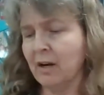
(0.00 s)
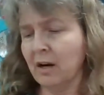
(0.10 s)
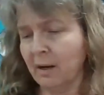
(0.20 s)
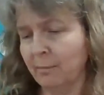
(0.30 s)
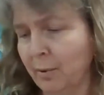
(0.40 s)

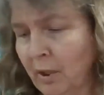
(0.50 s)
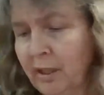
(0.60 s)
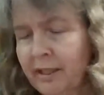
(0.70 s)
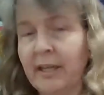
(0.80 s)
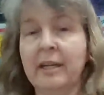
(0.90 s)
our
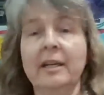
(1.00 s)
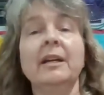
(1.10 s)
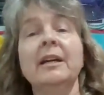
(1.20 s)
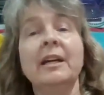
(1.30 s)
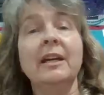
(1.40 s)
book
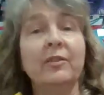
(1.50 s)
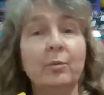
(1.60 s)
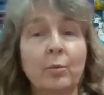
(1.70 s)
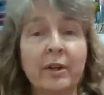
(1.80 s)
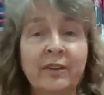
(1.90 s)
is
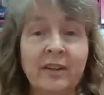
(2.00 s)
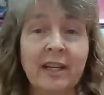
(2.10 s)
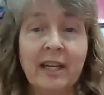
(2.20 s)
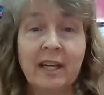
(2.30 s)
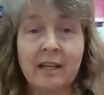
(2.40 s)
once
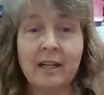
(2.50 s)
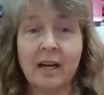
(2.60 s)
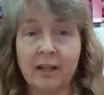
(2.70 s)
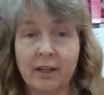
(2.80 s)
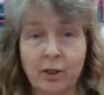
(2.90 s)
again
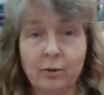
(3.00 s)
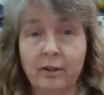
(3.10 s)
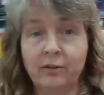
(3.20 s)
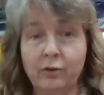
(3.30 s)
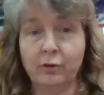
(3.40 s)
a
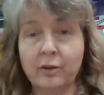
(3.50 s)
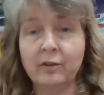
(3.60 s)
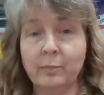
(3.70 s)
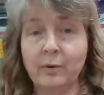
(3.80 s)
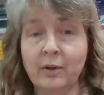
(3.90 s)
Curious
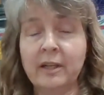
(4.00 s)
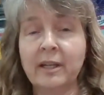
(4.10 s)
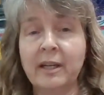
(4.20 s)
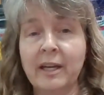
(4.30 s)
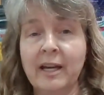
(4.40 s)
George book,
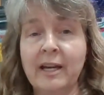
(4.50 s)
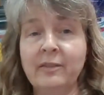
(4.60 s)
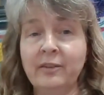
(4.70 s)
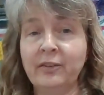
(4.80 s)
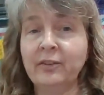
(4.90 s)

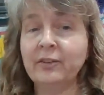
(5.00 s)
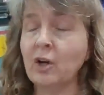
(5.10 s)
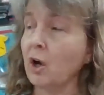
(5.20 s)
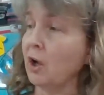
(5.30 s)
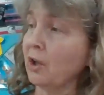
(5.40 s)
and this is
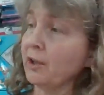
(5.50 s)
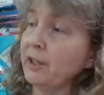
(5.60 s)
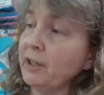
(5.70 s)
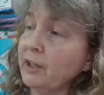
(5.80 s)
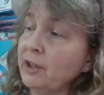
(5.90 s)
called
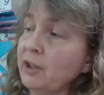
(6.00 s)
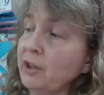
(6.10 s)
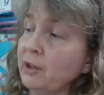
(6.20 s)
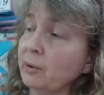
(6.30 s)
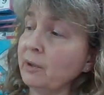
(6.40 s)

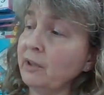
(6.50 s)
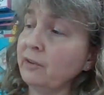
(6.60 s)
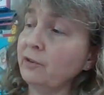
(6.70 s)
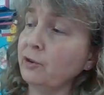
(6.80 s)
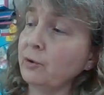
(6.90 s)

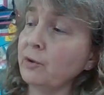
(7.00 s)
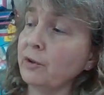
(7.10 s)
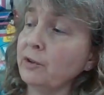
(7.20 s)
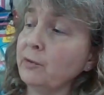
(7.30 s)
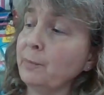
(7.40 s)
Curious
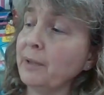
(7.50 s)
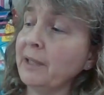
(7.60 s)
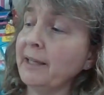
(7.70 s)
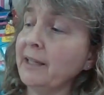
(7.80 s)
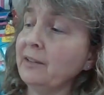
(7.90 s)
George
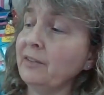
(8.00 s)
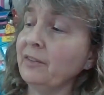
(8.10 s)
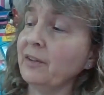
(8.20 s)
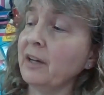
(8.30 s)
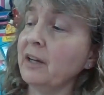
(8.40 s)

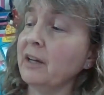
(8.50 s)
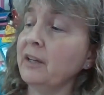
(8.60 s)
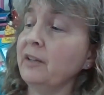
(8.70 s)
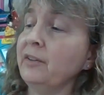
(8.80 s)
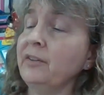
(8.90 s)
Plants
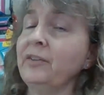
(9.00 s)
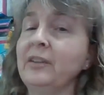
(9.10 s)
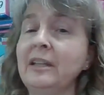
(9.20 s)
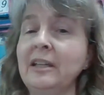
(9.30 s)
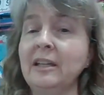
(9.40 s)
a
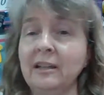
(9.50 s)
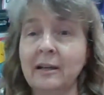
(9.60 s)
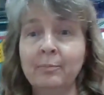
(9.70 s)
Seed.